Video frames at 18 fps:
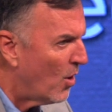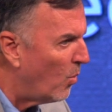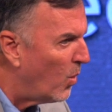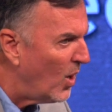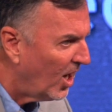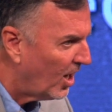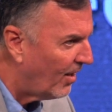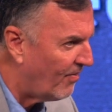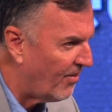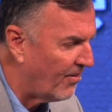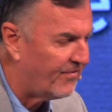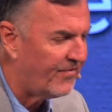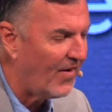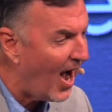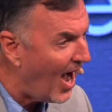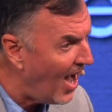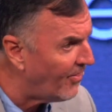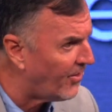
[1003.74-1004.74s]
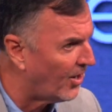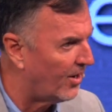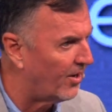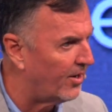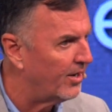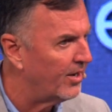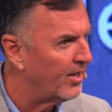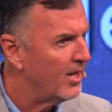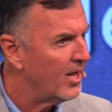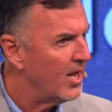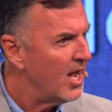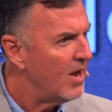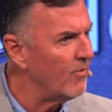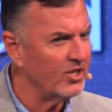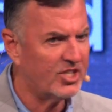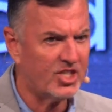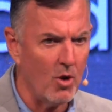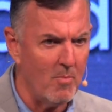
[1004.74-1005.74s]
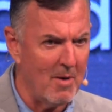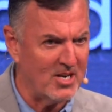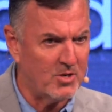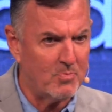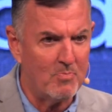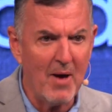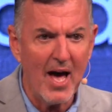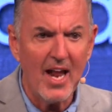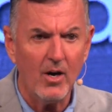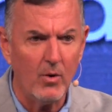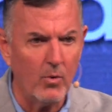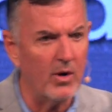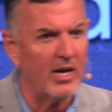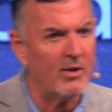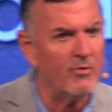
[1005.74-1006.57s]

will of the Father. It was so much better when he